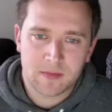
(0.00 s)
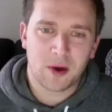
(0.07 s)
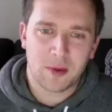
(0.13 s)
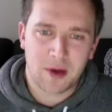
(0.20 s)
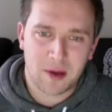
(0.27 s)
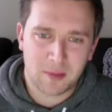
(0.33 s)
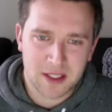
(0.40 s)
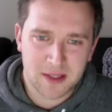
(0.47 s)
about
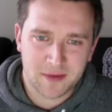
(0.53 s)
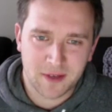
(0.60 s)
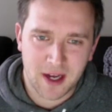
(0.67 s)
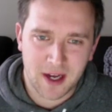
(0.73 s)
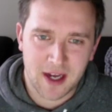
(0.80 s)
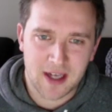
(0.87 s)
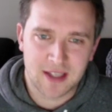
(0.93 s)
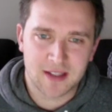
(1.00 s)
myths for
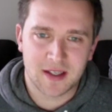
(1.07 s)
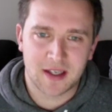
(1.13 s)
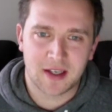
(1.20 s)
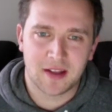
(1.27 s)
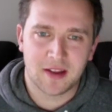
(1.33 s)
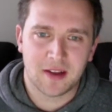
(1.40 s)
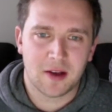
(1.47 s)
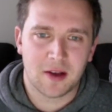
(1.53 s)
guys? Any
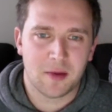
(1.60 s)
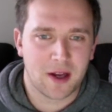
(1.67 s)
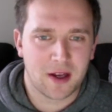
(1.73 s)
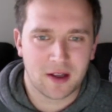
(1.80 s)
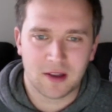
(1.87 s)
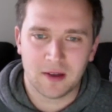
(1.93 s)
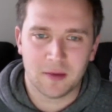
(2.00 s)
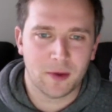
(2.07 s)
about
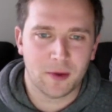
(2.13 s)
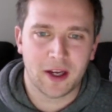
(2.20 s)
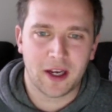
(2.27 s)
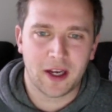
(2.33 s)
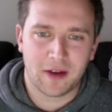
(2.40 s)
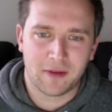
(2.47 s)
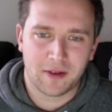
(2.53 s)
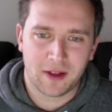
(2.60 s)
working
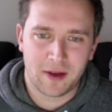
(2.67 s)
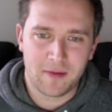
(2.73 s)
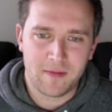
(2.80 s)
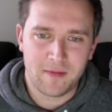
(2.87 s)
out for them?